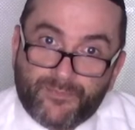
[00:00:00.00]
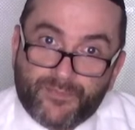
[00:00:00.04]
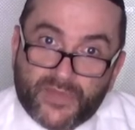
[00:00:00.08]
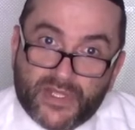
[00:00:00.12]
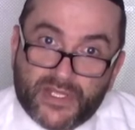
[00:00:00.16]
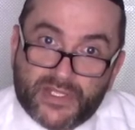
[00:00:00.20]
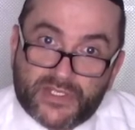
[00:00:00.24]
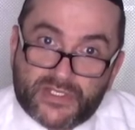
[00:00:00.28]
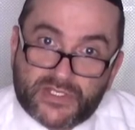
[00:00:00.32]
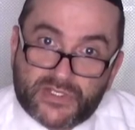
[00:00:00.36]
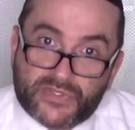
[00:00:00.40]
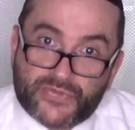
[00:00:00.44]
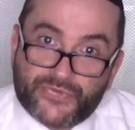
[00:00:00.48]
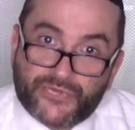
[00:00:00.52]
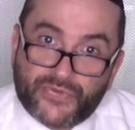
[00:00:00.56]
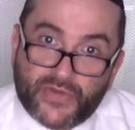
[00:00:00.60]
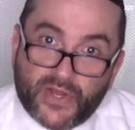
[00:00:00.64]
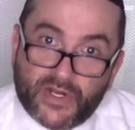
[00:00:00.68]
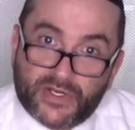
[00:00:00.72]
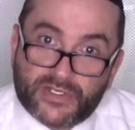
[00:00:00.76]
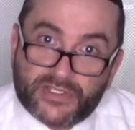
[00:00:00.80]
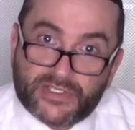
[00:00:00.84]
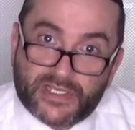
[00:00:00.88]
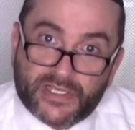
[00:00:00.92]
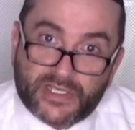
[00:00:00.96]
In
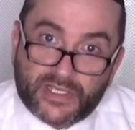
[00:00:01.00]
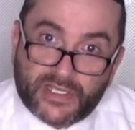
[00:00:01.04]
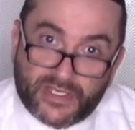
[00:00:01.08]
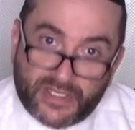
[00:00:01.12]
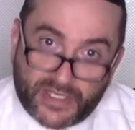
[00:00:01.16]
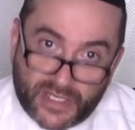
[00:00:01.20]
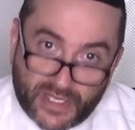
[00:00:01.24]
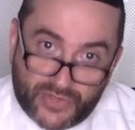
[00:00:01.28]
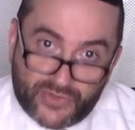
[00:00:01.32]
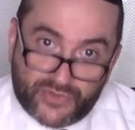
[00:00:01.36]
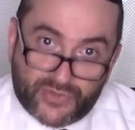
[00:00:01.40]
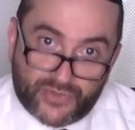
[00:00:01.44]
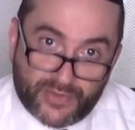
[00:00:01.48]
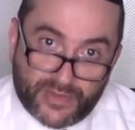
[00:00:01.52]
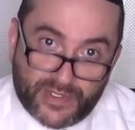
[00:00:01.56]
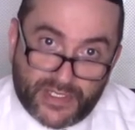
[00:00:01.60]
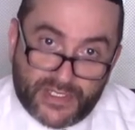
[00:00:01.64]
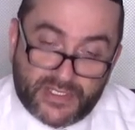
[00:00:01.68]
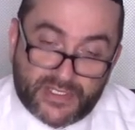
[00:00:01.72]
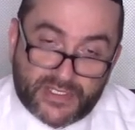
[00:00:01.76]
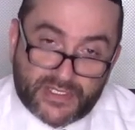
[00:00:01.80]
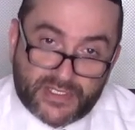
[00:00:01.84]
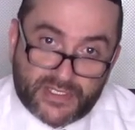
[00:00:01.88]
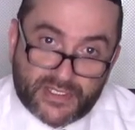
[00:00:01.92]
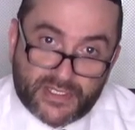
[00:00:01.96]
Sephardic
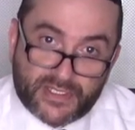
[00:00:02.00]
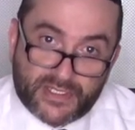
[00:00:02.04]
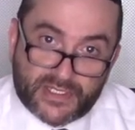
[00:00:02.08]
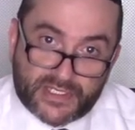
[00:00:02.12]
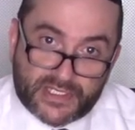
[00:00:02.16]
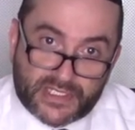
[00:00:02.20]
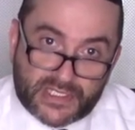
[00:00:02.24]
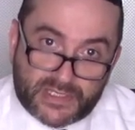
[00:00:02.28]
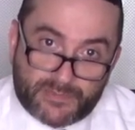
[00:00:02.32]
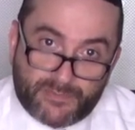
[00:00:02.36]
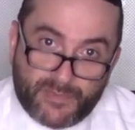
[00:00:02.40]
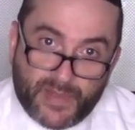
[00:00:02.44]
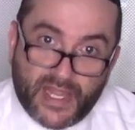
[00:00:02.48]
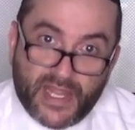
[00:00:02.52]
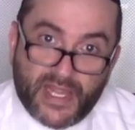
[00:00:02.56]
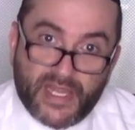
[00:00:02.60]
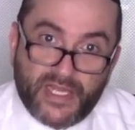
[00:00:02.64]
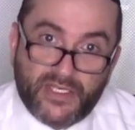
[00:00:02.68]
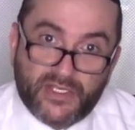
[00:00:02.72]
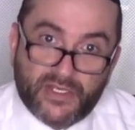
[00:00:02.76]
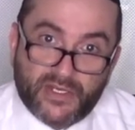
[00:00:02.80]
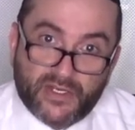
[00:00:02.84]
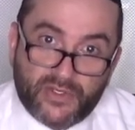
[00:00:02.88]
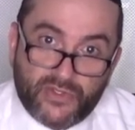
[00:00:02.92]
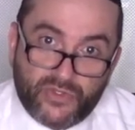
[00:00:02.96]
countries,
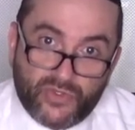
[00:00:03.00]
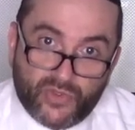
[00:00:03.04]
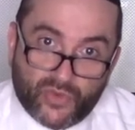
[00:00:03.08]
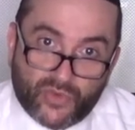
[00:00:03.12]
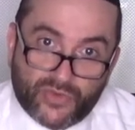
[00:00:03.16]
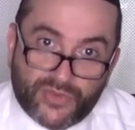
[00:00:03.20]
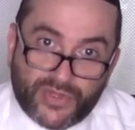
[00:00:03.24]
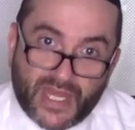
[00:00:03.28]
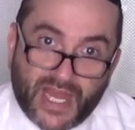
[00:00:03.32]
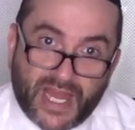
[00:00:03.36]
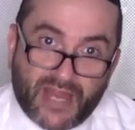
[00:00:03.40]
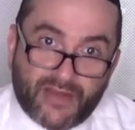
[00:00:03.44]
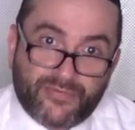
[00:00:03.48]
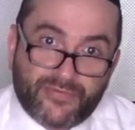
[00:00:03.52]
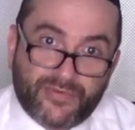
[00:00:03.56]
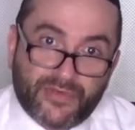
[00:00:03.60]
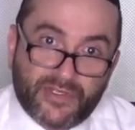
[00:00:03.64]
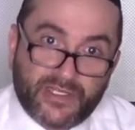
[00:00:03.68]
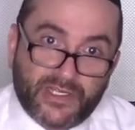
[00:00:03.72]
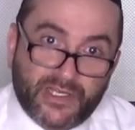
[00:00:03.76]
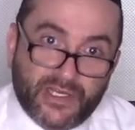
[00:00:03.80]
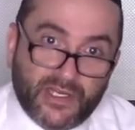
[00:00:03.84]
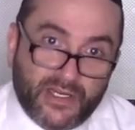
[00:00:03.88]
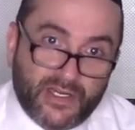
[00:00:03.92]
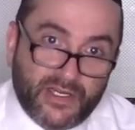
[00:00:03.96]
Spain, North
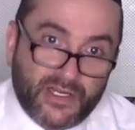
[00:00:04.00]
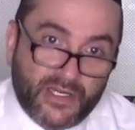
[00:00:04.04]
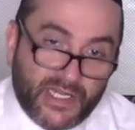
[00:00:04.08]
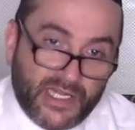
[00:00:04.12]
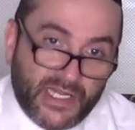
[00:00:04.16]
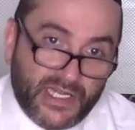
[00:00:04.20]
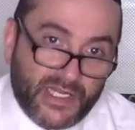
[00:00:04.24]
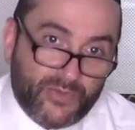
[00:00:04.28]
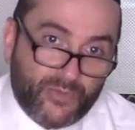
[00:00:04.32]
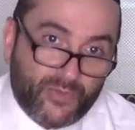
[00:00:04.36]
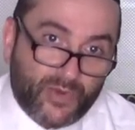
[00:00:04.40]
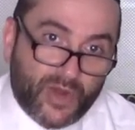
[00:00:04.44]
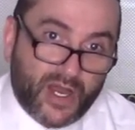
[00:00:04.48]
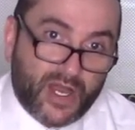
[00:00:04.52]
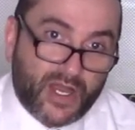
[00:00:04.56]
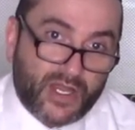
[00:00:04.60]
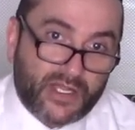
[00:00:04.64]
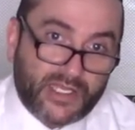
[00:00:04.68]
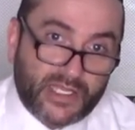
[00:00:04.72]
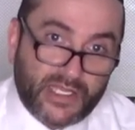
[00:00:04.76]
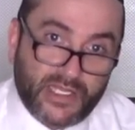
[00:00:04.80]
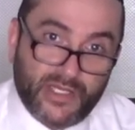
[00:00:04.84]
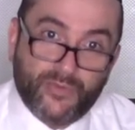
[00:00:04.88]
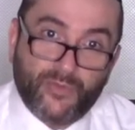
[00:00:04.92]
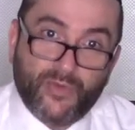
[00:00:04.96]
Africa,
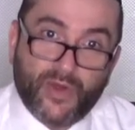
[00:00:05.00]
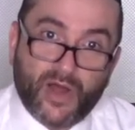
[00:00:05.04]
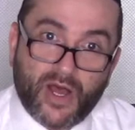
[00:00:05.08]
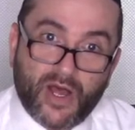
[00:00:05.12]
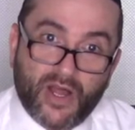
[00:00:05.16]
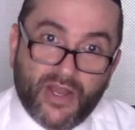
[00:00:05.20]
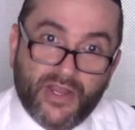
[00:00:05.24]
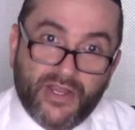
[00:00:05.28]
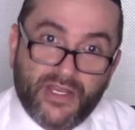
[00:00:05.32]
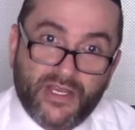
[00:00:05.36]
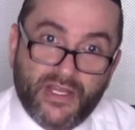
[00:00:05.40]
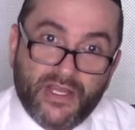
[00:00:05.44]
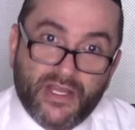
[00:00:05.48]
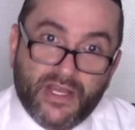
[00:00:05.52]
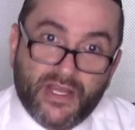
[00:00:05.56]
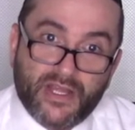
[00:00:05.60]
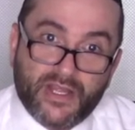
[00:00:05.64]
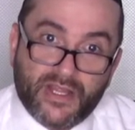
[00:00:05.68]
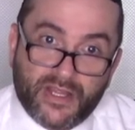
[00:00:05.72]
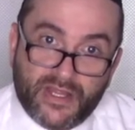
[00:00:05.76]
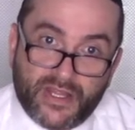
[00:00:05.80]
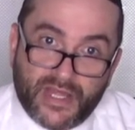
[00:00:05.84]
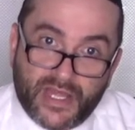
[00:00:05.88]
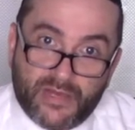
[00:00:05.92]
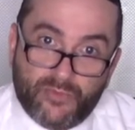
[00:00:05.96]
Iraq, Iran,
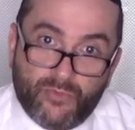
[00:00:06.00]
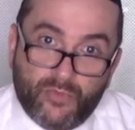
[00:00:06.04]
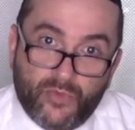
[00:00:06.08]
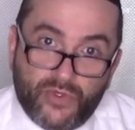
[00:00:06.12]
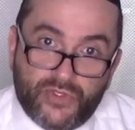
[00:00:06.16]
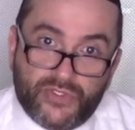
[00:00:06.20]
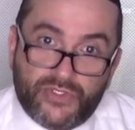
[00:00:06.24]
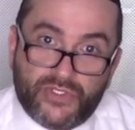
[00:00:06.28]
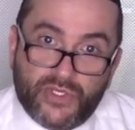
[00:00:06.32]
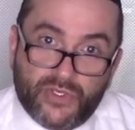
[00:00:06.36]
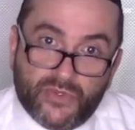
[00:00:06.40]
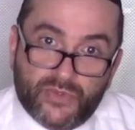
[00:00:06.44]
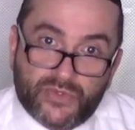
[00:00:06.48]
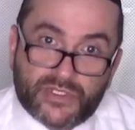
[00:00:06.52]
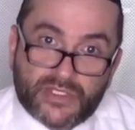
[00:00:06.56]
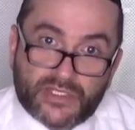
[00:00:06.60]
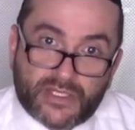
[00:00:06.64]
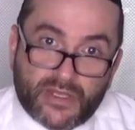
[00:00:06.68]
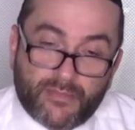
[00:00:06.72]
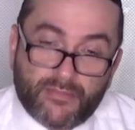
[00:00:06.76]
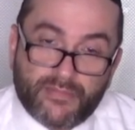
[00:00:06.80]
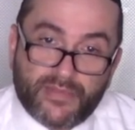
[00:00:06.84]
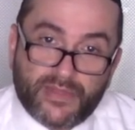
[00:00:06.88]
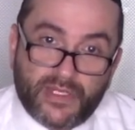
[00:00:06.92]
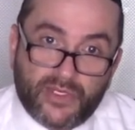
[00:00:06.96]
they would use
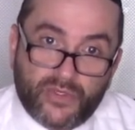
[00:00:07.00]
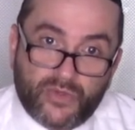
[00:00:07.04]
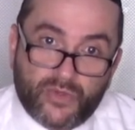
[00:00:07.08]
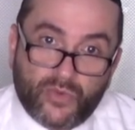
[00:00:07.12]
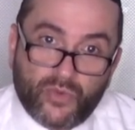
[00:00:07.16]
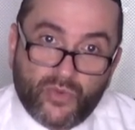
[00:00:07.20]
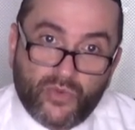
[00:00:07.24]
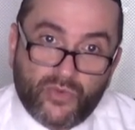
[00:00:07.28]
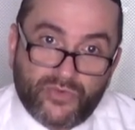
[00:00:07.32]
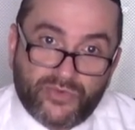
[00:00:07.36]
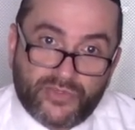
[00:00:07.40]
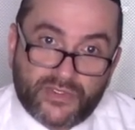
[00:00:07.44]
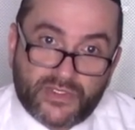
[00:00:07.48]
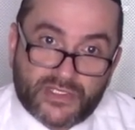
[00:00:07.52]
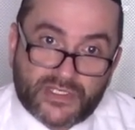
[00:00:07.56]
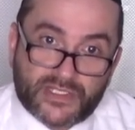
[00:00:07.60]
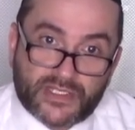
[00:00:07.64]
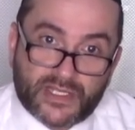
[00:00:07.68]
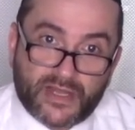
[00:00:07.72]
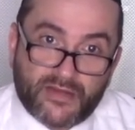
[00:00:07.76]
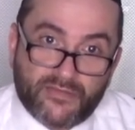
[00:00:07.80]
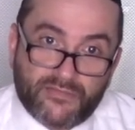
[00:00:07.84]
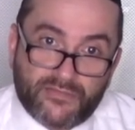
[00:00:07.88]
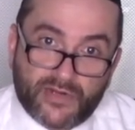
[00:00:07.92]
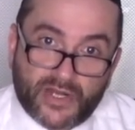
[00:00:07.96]
something called
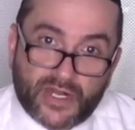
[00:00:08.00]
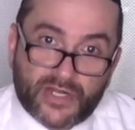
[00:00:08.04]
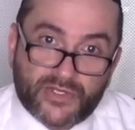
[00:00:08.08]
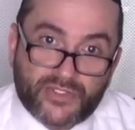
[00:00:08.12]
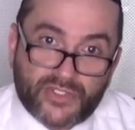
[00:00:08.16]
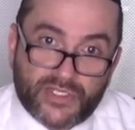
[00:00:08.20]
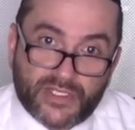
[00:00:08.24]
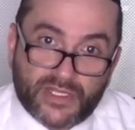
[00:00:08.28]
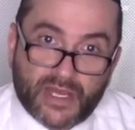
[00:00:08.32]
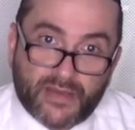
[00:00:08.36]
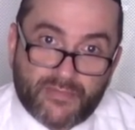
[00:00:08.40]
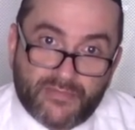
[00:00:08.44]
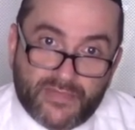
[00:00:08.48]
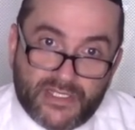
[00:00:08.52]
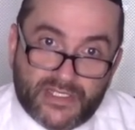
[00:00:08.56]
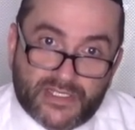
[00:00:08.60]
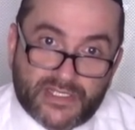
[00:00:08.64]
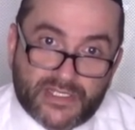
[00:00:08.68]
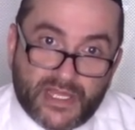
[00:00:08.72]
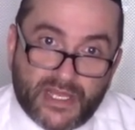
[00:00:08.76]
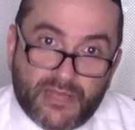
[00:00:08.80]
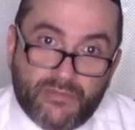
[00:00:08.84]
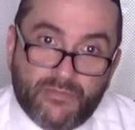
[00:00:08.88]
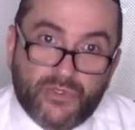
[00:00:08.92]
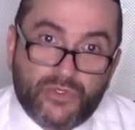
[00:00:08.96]
Ksav Rashi. That means
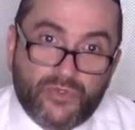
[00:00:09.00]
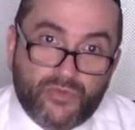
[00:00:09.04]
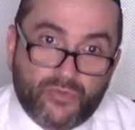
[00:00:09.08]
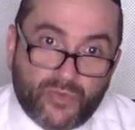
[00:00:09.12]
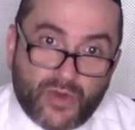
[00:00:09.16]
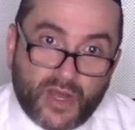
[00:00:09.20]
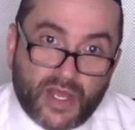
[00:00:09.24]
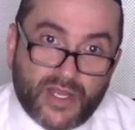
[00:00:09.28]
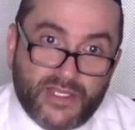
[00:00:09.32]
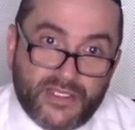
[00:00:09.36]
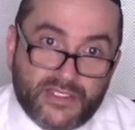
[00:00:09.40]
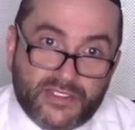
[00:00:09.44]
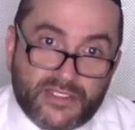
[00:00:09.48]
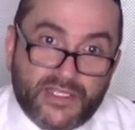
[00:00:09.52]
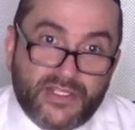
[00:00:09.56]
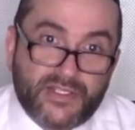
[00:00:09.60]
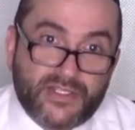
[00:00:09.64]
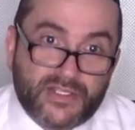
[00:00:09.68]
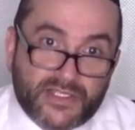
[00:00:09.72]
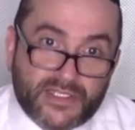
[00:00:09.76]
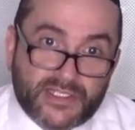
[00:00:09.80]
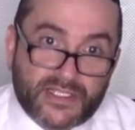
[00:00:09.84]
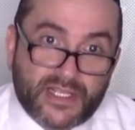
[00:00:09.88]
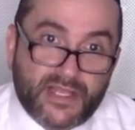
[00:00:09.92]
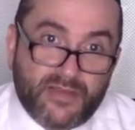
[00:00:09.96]
they would write in the
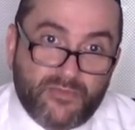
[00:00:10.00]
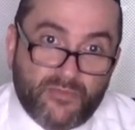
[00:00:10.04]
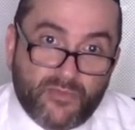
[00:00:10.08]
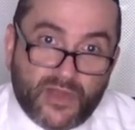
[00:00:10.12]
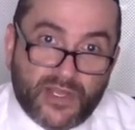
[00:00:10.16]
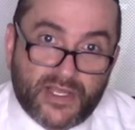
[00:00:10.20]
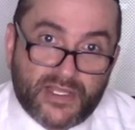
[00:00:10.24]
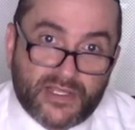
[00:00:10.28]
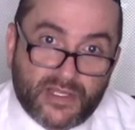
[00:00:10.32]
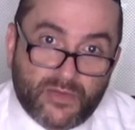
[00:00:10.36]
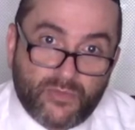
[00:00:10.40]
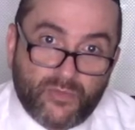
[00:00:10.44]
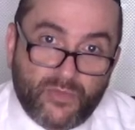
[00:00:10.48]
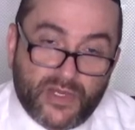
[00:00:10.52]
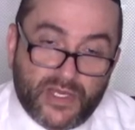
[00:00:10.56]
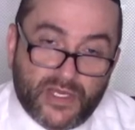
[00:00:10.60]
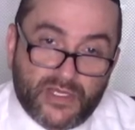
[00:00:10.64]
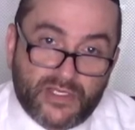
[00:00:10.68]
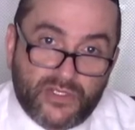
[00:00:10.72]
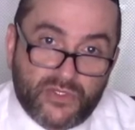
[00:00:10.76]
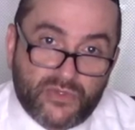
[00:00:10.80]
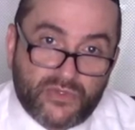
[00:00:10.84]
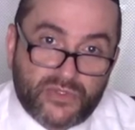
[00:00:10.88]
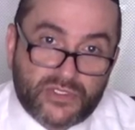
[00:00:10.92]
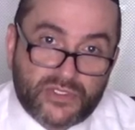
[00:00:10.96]
same way that we are
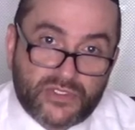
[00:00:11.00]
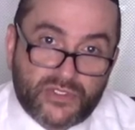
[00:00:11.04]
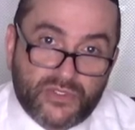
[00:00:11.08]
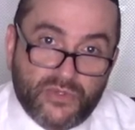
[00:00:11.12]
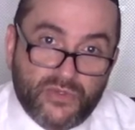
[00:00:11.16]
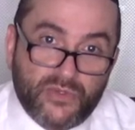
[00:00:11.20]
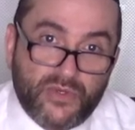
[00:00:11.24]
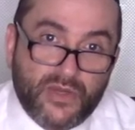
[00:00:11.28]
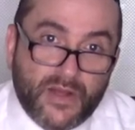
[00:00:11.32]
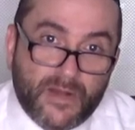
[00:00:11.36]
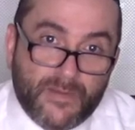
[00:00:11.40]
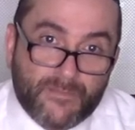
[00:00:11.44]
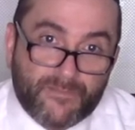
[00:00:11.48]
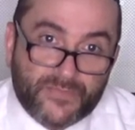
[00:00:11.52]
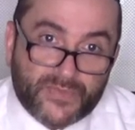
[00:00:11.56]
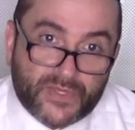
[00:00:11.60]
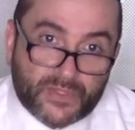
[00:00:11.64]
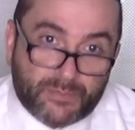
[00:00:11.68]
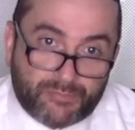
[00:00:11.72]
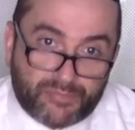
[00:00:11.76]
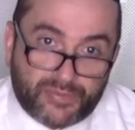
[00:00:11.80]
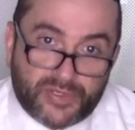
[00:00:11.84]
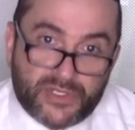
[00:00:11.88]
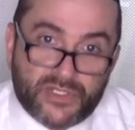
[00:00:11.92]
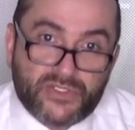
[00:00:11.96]
used to, the
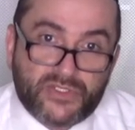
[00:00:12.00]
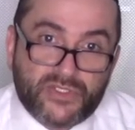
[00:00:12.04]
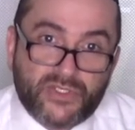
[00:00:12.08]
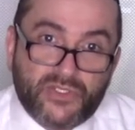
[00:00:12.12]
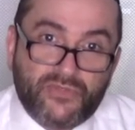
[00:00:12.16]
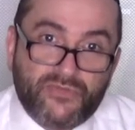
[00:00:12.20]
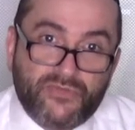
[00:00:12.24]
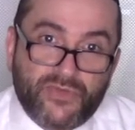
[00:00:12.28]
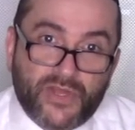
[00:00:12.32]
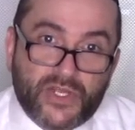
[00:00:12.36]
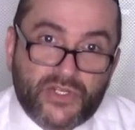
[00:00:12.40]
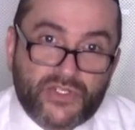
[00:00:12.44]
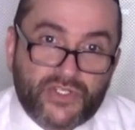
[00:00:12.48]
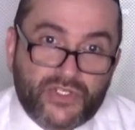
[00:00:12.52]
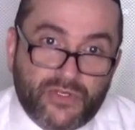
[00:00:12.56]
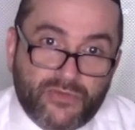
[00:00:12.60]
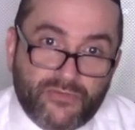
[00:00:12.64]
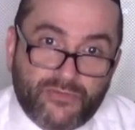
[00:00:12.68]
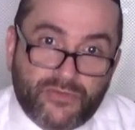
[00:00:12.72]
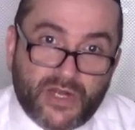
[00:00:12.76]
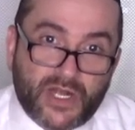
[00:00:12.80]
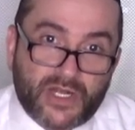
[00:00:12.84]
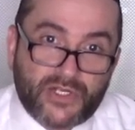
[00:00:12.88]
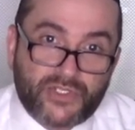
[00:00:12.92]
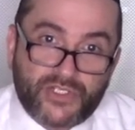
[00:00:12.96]
printed version of
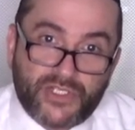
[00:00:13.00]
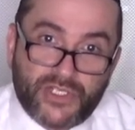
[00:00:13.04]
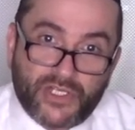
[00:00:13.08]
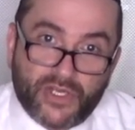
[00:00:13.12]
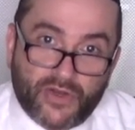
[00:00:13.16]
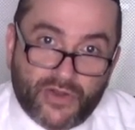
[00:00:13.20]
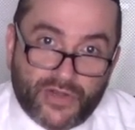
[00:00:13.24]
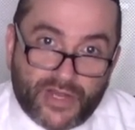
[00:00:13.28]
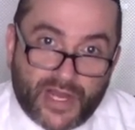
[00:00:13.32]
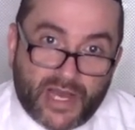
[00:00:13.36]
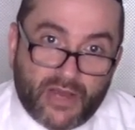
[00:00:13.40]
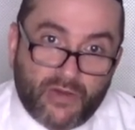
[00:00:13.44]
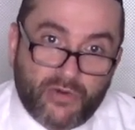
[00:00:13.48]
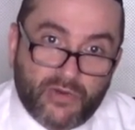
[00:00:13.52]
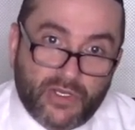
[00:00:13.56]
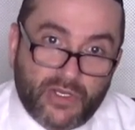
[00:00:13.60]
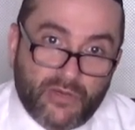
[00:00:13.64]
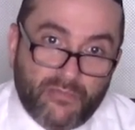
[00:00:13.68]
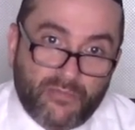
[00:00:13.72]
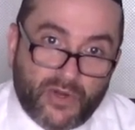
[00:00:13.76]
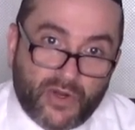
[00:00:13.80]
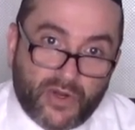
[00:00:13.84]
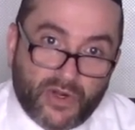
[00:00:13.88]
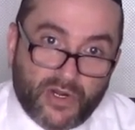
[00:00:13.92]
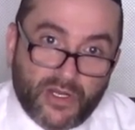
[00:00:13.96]
Rashi on our
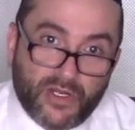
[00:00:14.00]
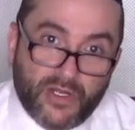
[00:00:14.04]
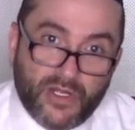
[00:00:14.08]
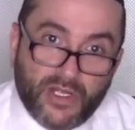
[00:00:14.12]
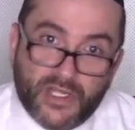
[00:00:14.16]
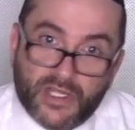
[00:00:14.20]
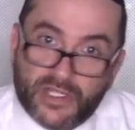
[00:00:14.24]
Gemara.